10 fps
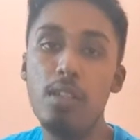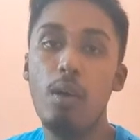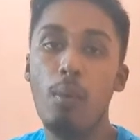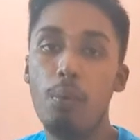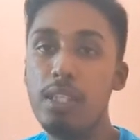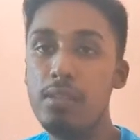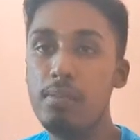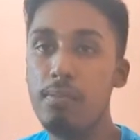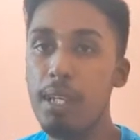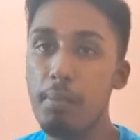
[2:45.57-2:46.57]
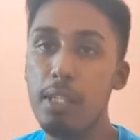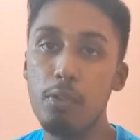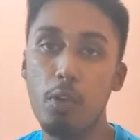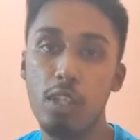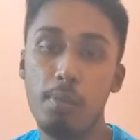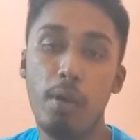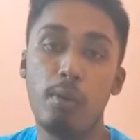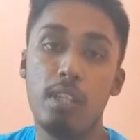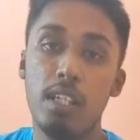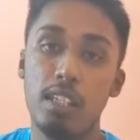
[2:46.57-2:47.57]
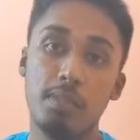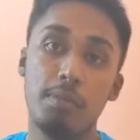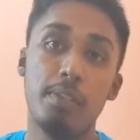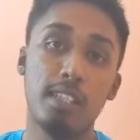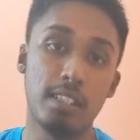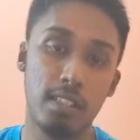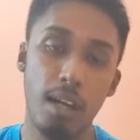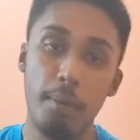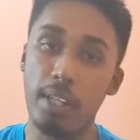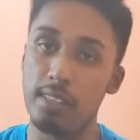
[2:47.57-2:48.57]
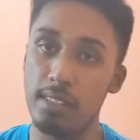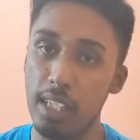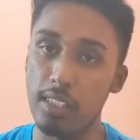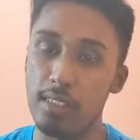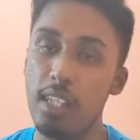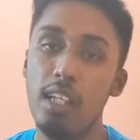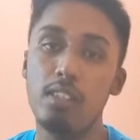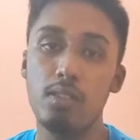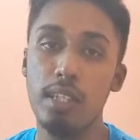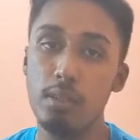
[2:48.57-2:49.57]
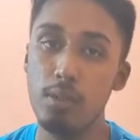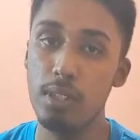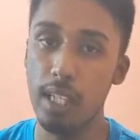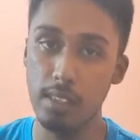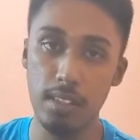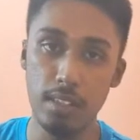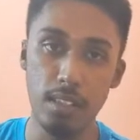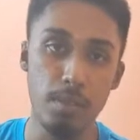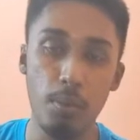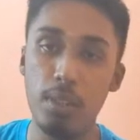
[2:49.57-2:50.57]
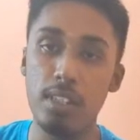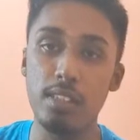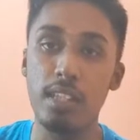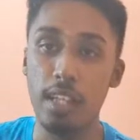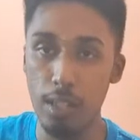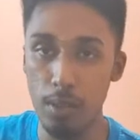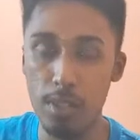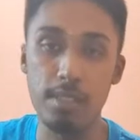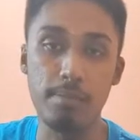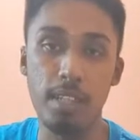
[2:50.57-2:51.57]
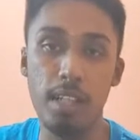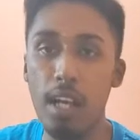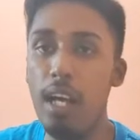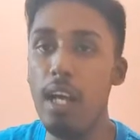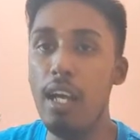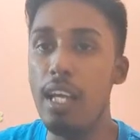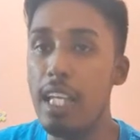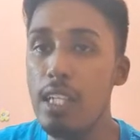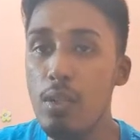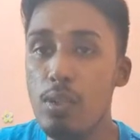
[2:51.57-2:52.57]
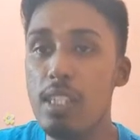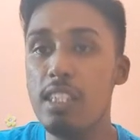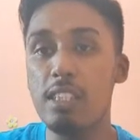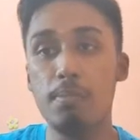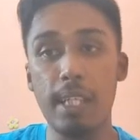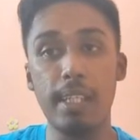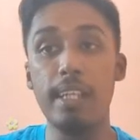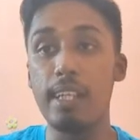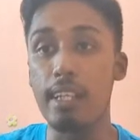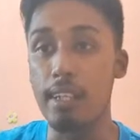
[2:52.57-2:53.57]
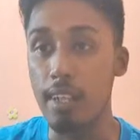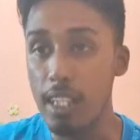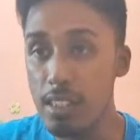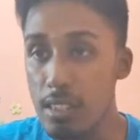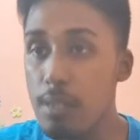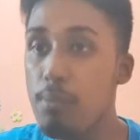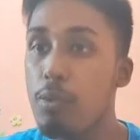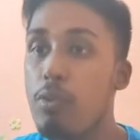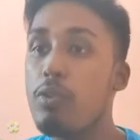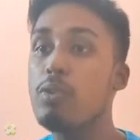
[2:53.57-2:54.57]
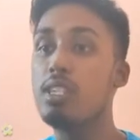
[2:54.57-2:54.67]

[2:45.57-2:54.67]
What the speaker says: which made me to talk about the relationship between Islam and science. So let's go to the next religion, which is Hinduism. Hindu sages maintain that rational proof using